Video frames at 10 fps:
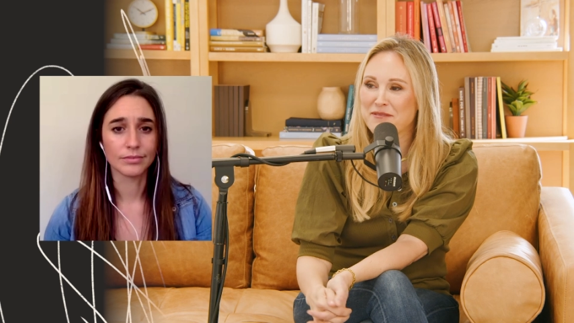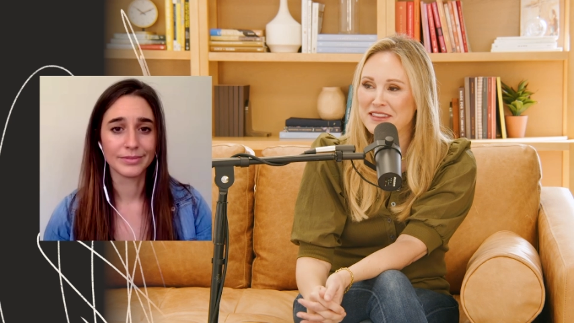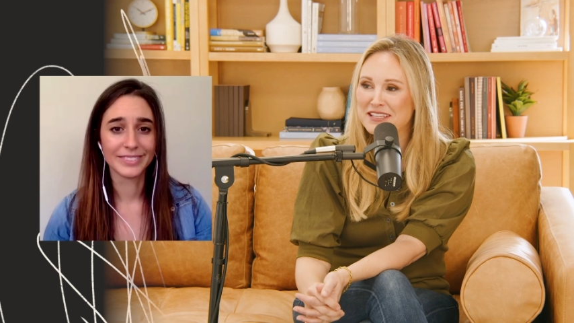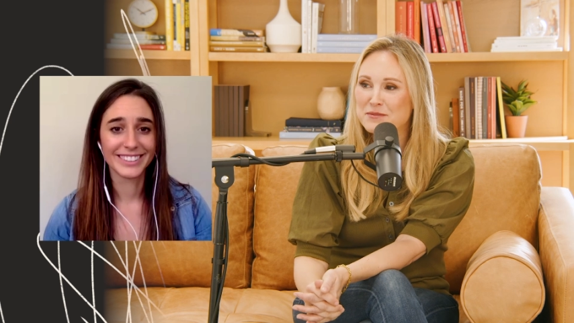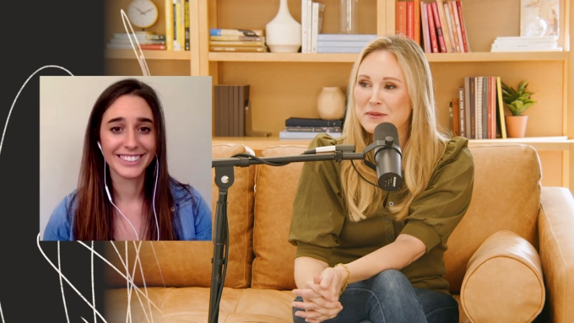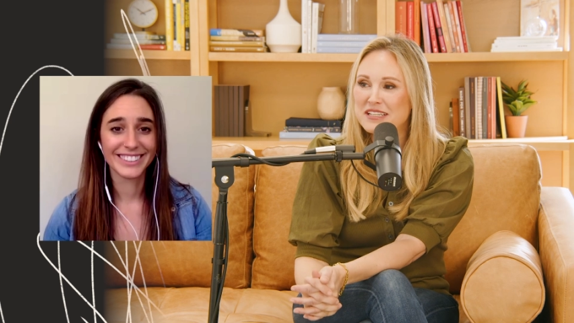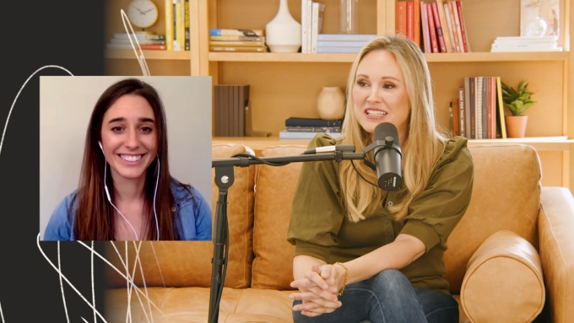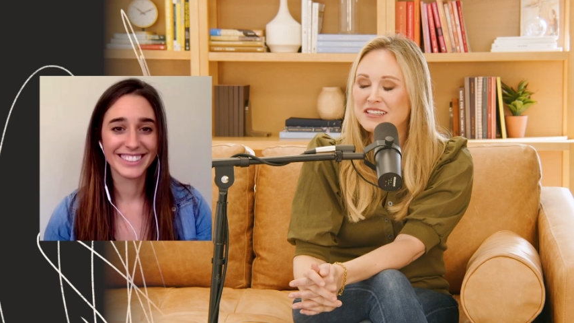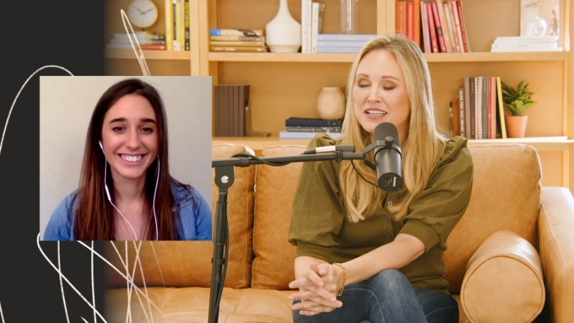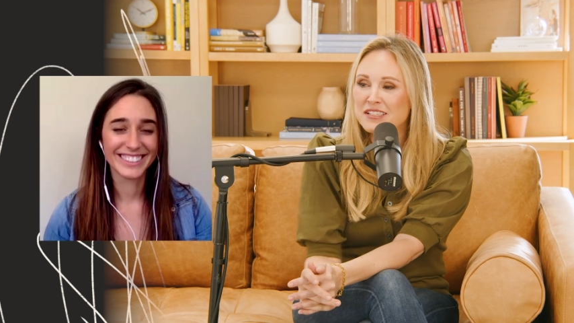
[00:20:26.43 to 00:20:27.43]
Speaker 1: about this, but
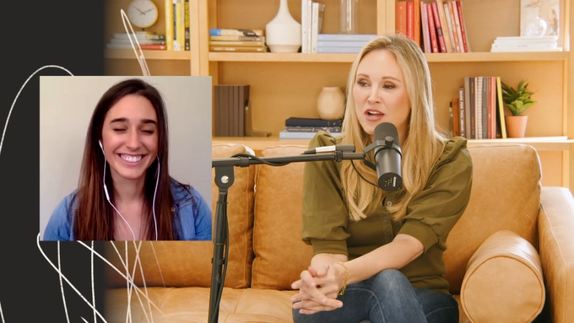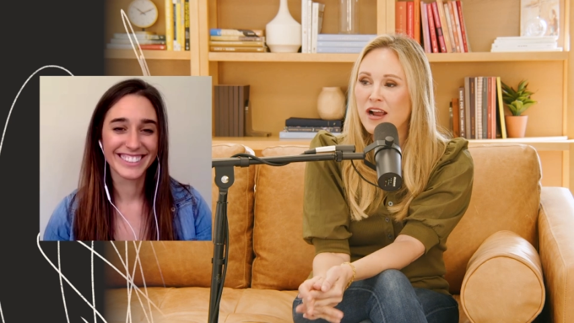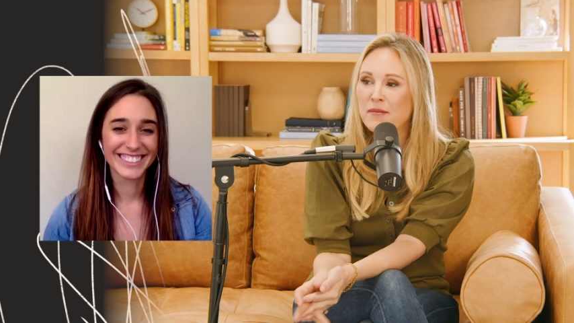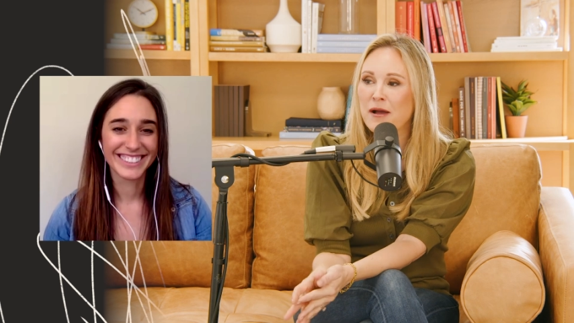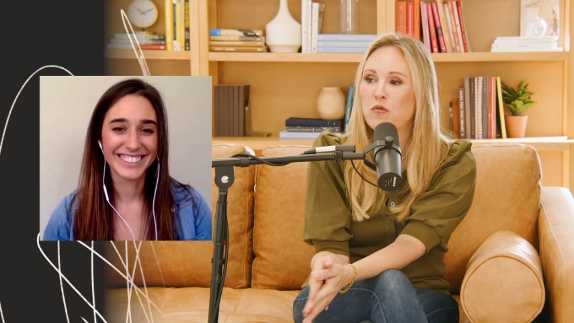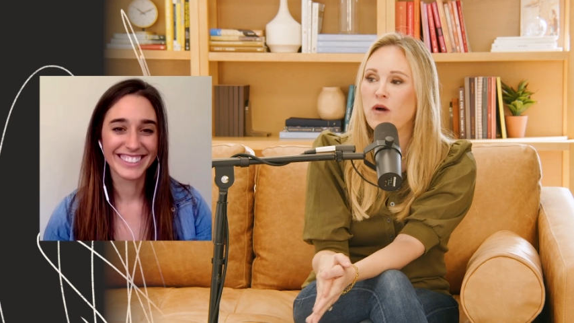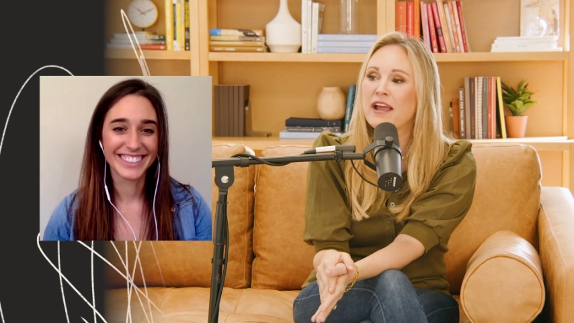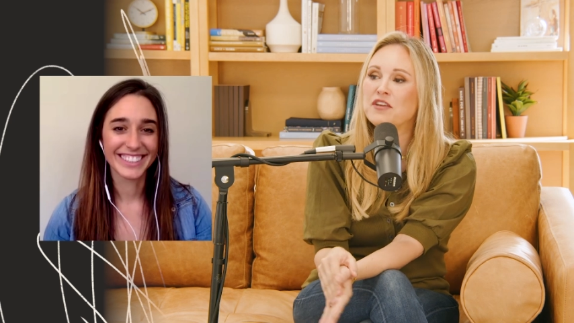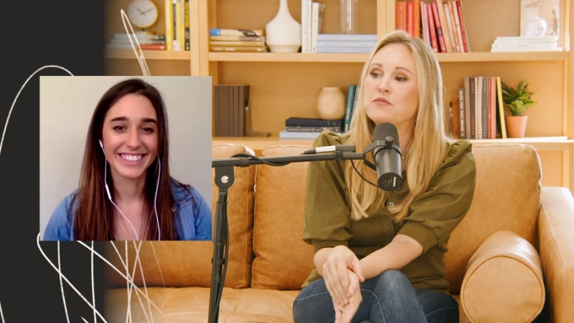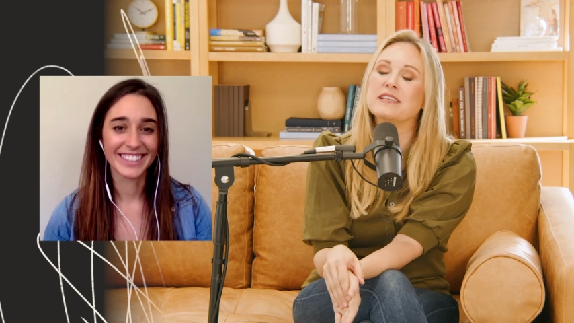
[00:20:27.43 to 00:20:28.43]
let's talk about why
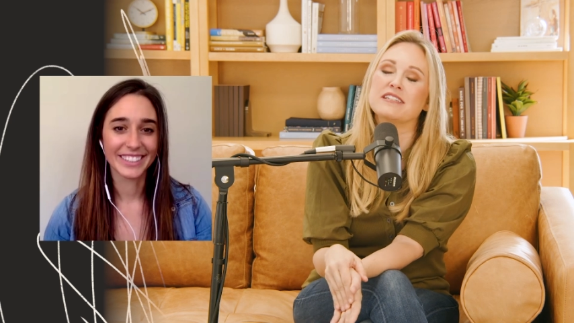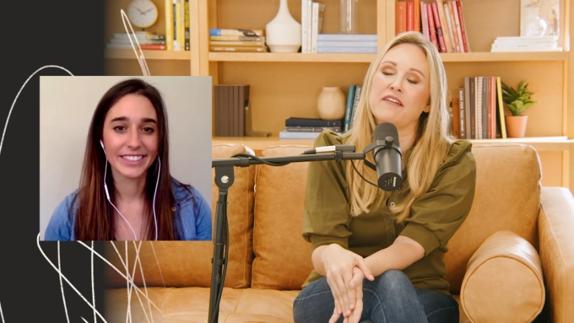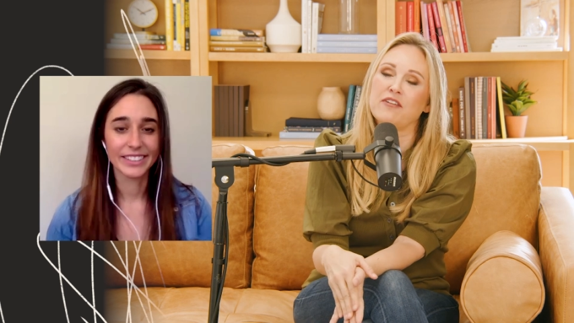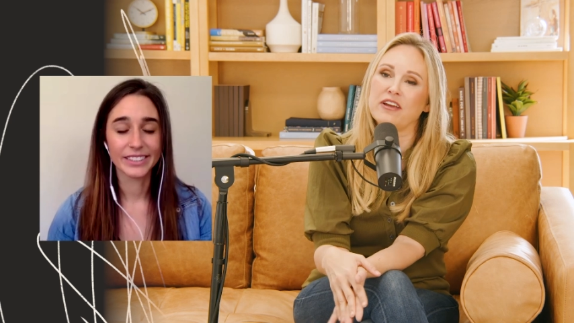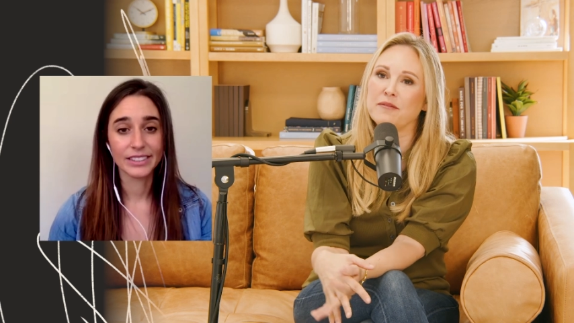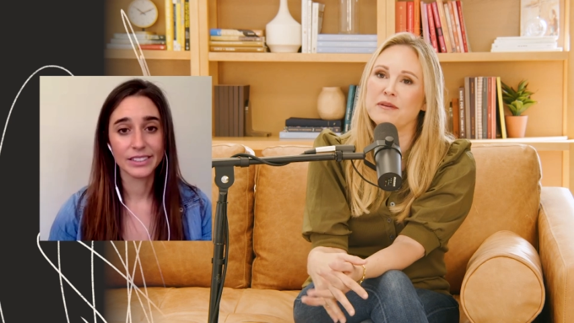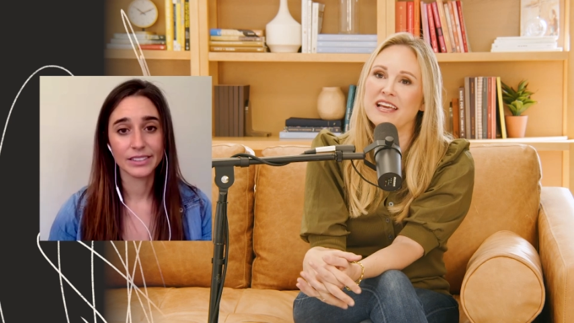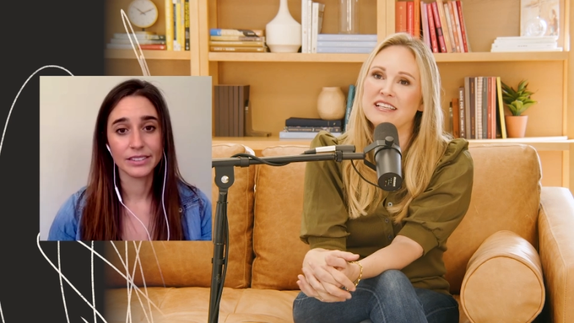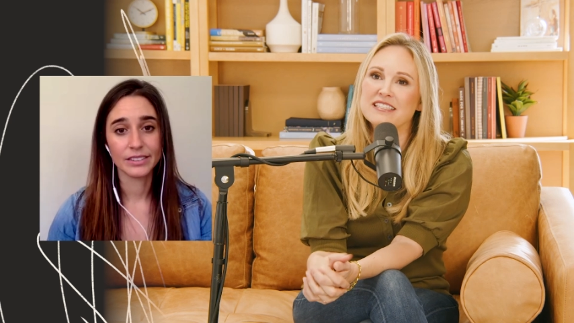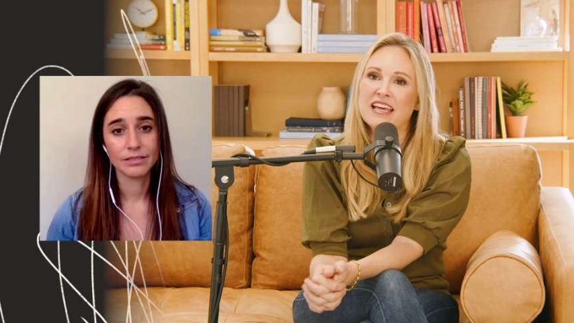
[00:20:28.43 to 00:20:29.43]
you missed Africa
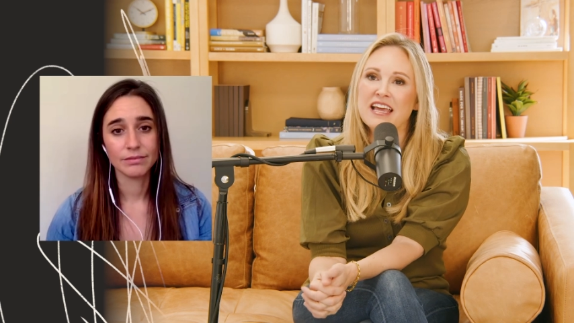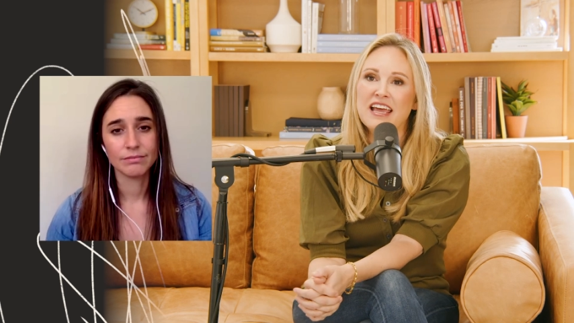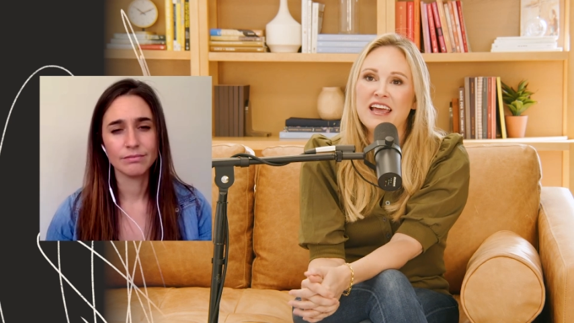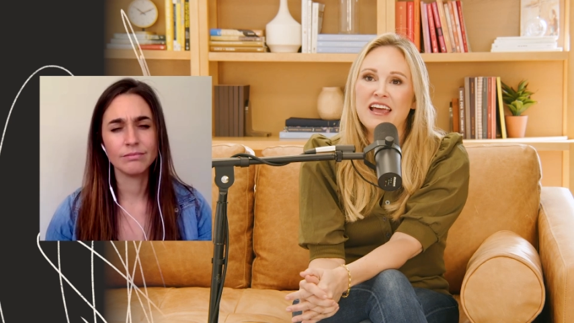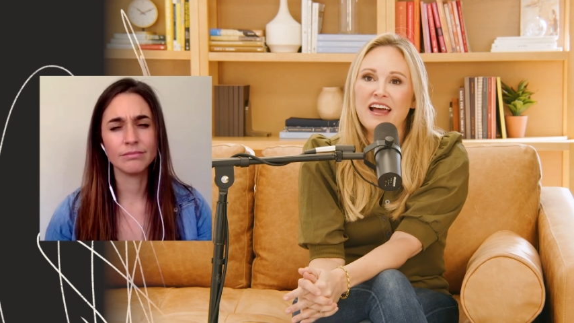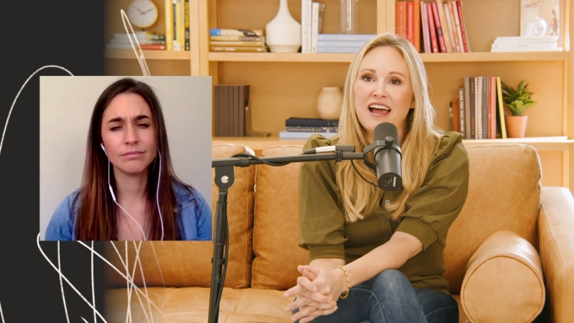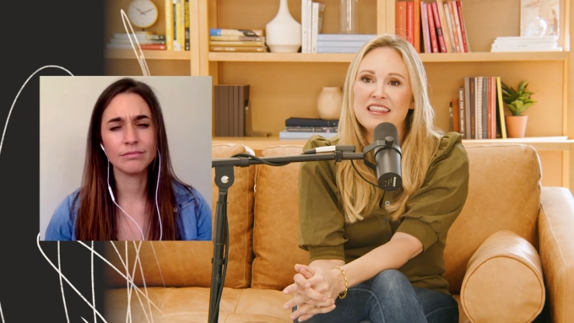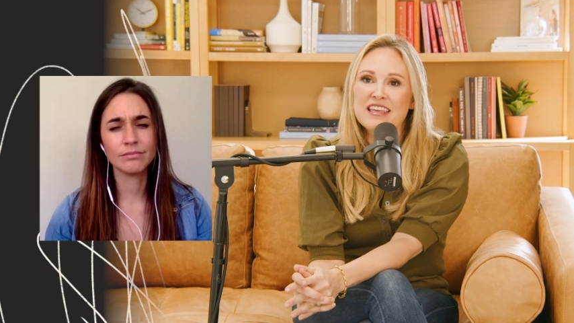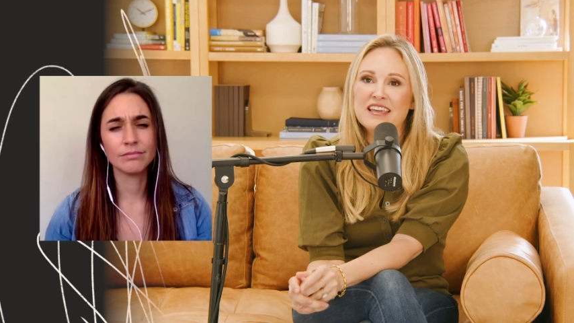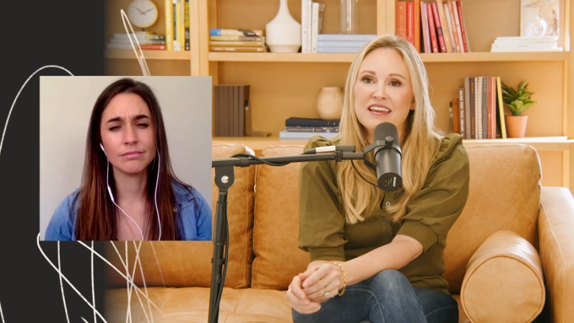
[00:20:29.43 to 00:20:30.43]
because mm. I
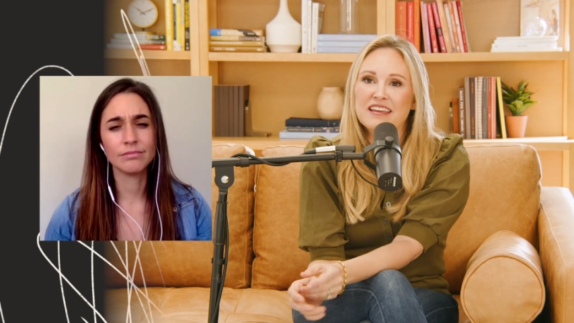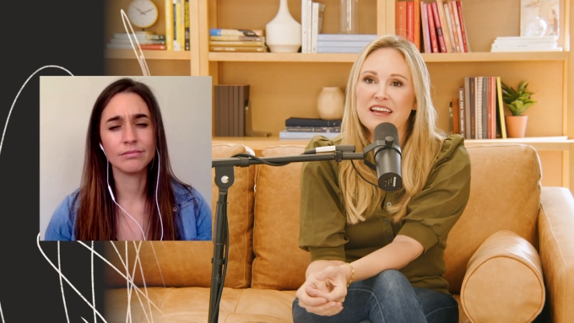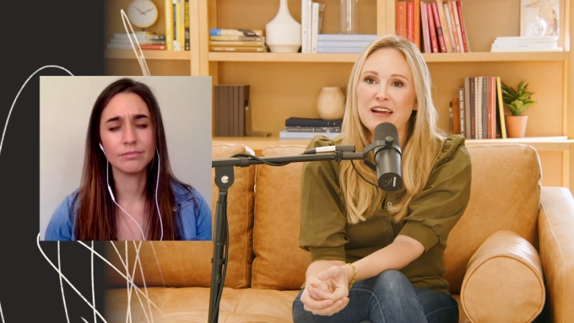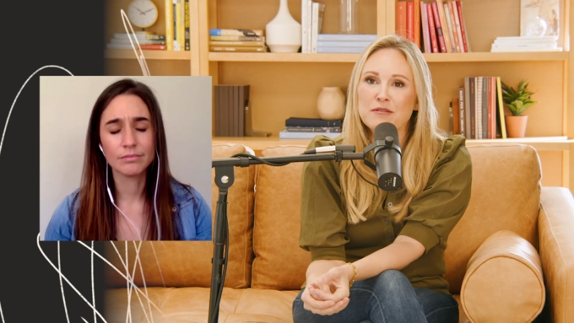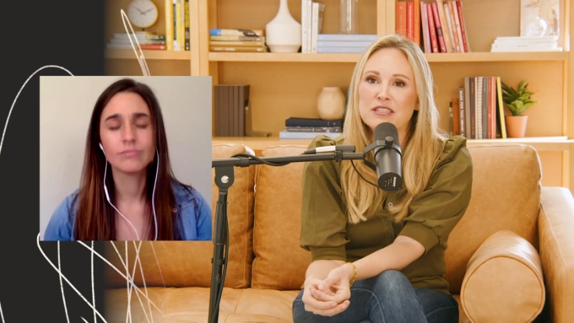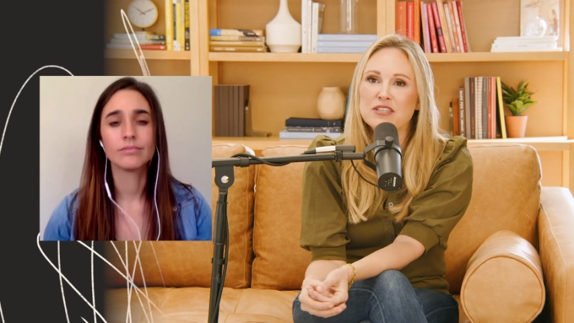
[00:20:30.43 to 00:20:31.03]
think mm. I was